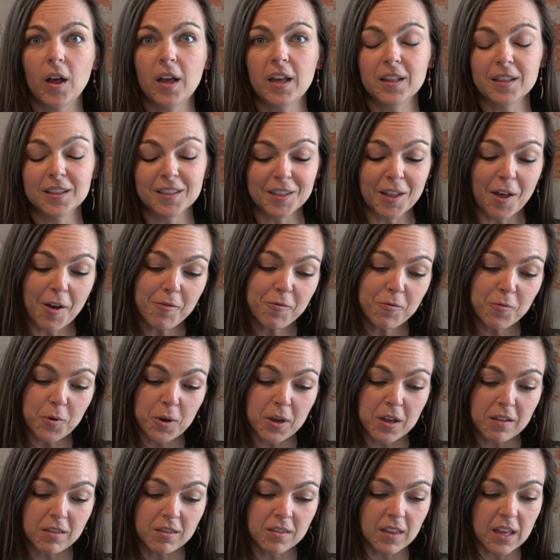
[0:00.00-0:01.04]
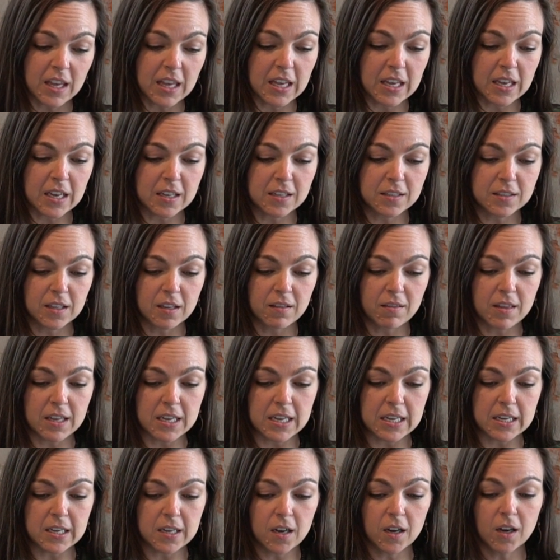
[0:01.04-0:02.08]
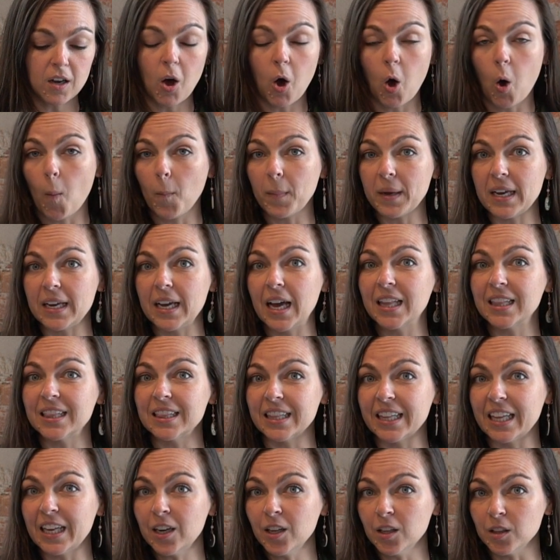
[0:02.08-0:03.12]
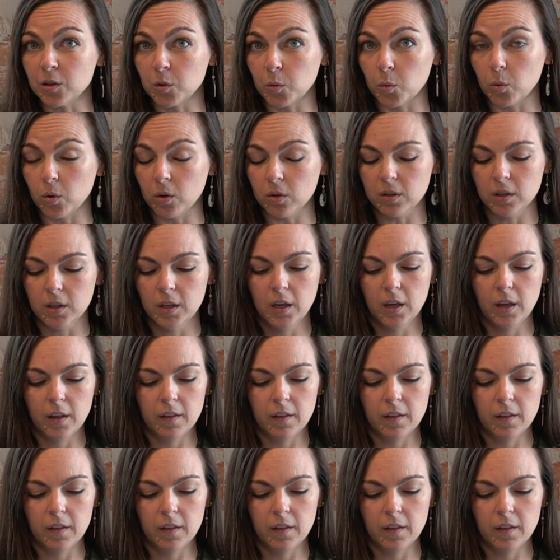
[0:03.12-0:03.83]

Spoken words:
in love with is the calming linalool,